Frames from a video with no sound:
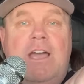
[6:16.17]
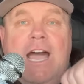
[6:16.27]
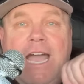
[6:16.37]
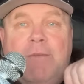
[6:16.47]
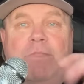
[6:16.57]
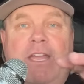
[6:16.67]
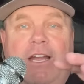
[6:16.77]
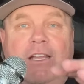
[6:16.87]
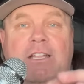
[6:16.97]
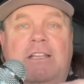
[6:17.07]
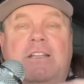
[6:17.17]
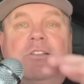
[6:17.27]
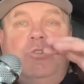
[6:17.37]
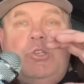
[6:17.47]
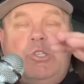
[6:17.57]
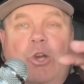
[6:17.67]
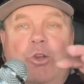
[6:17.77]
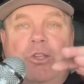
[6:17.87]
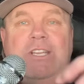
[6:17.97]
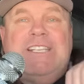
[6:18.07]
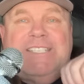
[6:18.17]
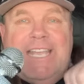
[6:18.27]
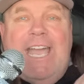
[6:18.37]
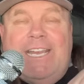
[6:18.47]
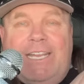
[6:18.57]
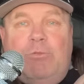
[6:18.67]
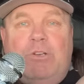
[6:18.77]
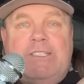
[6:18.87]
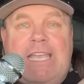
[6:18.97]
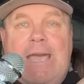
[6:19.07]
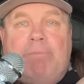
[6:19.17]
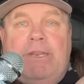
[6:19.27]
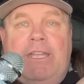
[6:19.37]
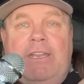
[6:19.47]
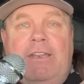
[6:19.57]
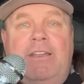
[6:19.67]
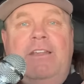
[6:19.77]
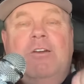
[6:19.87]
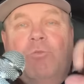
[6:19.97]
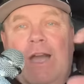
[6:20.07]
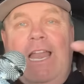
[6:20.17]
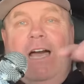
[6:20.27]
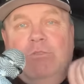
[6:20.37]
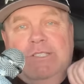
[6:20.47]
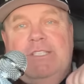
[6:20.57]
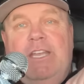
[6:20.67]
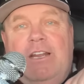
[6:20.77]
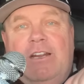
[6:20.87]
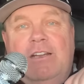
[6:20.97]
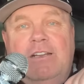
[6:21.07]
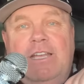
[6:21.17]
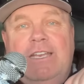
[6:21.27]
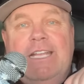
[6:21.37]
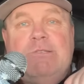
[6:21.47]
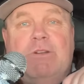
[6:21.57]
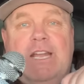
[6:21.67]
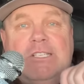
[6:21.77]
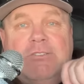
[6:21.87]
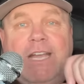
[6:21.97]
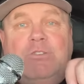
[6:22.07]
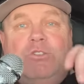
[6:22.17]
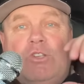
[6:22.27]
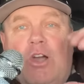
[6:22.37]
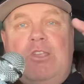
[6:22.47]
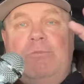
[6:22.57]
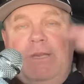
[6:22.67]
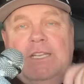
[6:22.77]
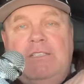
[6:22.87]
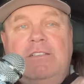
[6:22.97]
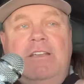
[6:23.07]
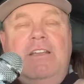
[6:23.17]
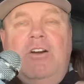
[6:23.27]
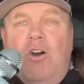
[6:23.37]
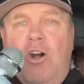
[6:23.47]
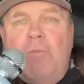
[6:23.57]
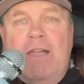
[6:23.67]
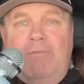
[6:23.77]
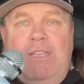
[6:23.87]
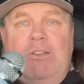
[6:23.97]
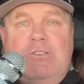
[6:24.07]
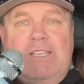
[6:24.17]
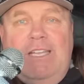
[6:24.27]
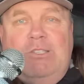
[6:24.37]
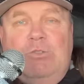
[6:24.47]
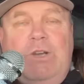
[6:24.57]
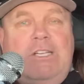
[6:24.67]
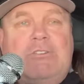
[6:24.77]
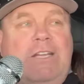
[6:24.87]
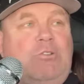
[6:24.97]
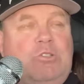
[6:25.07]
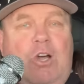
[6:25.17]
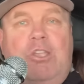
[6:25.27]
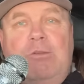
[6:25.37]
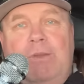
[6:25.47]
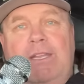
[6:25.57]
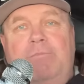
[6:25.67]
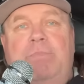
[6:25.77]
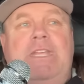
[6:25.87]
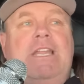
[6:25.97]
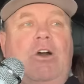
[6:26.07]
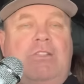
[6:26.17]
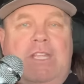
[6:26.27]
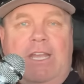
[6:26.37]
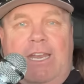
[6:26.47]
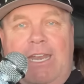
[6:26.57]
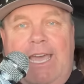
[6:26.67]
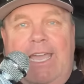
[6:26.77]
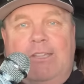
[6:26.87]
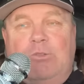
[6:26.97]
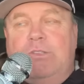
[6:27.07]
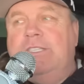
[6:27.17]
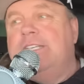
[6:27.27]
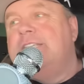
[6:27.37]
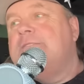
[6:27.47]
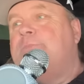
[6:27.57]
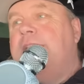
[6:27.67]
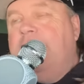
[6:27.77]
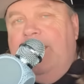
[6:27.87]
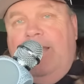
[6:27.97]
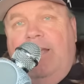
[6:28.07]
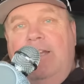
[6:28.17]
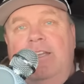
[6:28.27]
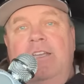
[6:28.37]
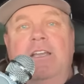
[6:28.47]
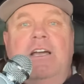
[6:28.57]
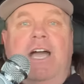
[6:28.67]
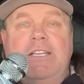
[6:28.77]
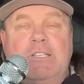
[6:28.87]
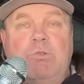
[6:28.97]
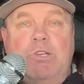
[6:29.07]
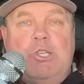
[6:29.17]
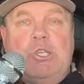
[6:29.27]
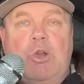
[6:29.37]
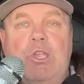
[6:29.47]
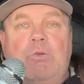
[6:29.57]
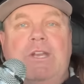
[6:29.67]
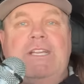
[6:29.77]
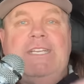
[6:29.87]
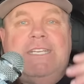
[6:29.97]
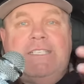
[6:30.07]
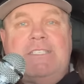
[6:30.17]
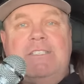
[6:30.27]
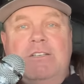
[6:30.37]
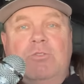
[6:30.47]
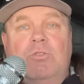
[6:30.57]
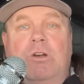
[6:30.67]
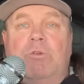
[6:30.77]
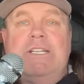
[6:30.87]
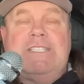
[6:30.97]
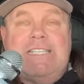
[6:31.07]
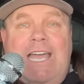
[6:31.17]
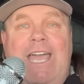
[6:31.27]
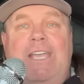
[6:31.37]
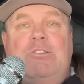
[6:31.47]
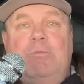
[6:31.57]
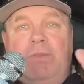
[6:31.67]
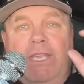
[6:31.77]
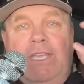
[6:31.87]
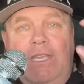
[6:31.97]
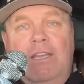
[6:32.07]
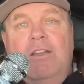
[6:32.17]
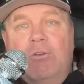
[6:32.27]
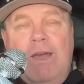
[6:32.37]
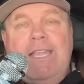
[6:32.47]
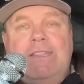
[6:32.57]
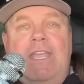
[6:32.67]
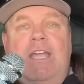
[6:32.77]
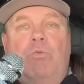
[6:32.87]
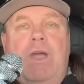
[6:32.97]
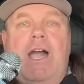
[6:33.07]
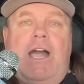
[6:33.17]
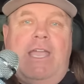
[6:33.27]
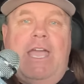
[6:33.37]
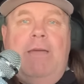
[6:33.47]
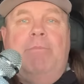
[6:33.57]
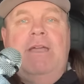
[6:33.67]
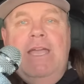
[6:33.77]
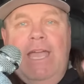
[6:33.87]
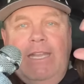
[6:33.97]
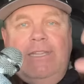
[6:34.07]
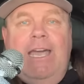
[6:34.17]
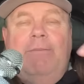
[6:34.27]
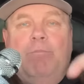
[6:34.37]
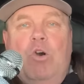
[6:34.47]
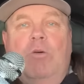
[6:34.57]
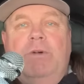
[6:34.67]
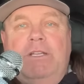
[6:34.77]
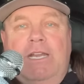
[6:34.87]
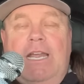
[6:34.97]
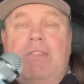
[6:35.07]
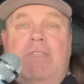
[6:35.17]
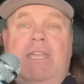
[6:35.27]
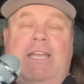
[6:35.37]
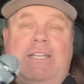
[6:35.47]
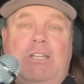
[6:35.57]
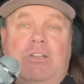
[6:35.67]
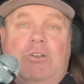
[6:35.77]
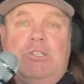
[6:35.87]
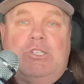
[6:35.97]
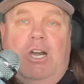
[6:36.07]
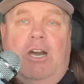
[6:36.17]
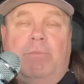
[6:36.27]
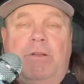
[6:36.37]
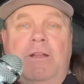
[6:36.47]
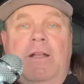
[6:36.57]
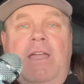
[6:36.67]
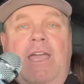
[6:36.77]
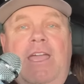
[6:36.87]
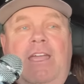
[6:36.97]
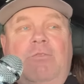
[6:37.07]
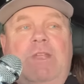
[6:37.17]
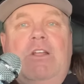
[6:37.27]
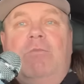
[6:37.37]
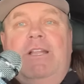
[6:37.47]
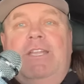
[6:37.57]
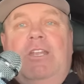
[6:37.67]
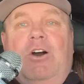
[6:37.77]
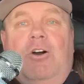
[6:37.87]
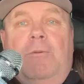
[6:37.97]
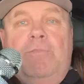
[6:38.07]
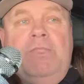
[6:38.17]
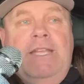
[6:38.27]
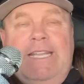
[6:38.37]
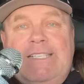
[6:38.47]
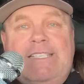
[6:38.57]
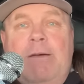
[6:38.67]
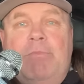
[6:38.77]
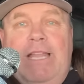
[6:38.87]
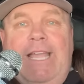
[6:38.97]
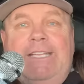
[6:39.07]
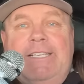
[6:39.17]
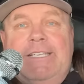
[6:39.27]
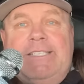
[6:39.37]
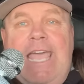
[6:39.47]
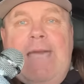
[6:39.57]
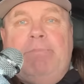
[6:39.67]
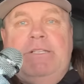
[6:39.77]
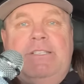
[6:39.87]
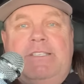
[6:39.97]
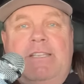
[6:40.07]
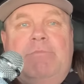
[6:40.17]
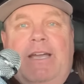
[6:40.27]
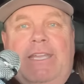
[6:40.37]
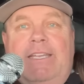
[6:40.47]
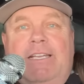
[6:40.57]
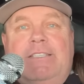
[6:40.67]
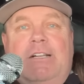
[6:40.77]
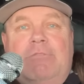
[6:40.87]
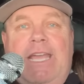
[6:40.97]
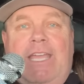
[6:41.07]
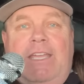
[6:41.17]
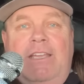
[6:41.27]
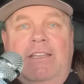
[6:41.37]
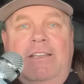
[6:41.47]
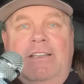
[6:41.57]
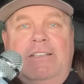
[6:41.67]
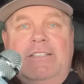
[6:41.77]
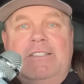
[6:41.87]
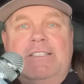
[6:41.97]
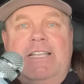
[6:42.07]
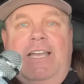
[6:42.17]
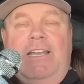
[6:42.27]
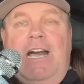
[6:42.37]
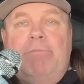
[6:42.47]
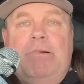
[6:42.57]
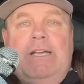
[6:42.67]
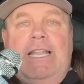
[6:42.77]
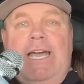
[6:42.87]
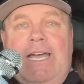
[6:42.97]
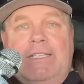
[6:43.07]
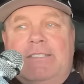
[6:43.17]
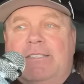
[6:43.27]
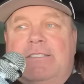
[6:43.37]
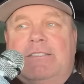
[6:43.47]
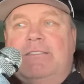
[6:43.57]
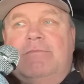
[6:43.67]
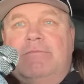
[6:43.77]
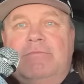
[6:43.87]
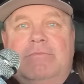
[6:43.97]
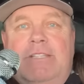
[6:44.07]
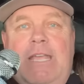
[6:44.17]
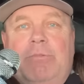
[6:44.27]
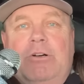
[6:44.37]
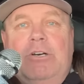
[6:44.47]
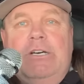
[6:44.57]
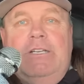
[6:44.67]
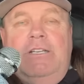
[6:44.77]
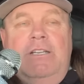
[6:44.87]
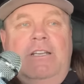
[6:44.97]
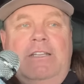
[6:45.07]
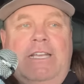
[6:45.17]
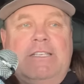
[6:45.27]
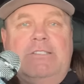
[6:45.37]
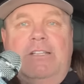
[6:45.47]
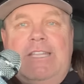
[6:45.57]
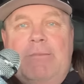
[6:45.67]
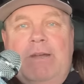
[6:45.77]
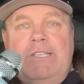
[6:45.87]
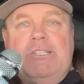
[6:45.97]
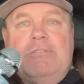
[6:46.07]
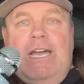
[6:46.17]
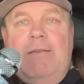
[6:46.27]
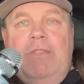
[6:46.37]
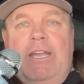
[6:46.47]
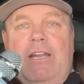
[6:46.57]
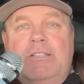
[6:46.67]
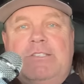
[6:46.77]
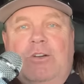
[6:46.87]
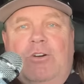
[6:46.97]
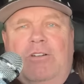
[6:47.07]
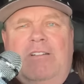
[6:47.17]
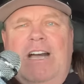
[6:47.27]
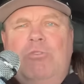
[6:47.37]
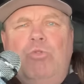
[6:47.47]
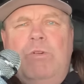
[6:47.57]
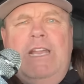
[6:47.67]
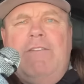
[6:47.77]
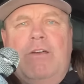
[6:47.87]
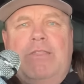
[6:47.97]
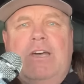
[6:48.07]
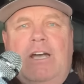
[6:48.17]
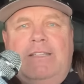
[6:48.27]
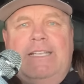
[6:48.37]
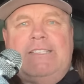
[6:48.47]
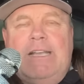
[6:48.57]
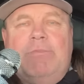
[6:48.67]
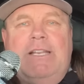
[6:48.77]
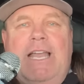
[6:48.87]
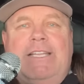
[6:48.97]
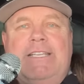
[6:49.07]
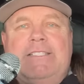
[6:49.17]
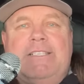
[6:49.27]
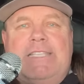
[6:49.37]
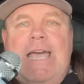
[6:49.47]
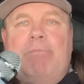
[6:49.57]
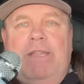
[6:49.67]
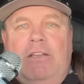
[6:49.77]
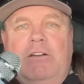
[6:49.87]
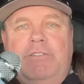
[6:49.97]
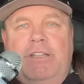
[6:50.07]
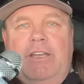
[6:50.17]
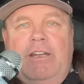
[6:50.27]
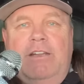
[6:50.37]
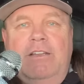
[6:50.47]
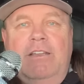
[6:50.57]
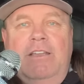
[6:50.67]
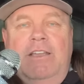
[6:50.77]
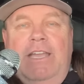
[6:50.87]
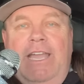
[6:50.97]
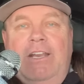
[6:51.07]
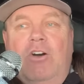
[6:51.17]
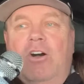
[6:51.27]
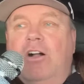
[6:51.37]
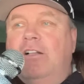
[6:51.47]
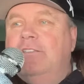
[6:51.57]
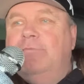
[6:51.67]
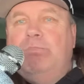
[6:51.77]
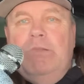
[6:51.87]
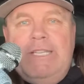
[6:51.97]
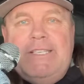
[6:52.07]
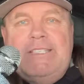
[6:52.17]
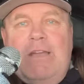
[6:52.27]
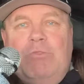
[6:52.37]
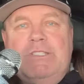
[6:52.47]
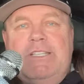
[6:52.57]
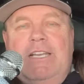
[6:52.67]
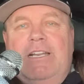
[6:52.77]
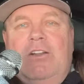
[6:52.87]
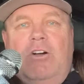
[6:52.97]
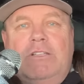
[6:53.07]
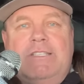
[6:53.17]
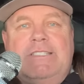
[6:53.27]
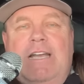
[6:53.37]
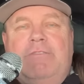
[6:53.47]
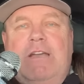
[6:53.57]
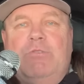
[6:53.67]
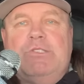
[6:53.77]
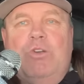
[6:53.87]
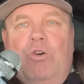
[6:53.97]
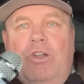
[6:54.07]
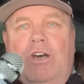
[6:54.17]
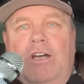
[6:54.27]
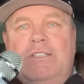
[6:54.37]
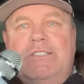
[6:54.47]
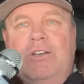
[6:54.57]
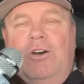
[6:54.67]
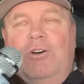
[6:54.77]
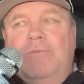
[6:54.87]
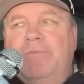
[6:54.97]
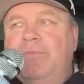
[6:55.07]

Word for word: I'm there to show you exactly what's happening while I was there. And that's what I try to document. All my videos I do, I try to document being out there at night, doing this, being there. I just want to show you what it is or what it's like to be right there where I am at that moment. And I think I did a good job. And we don't really know that something like this happens in Marina del Rey. This is like upper class neighborhood. There's not that much crime there. So who would ever thought that something like this is happening over there? And all the police that was there and all the stuff that was going on. So,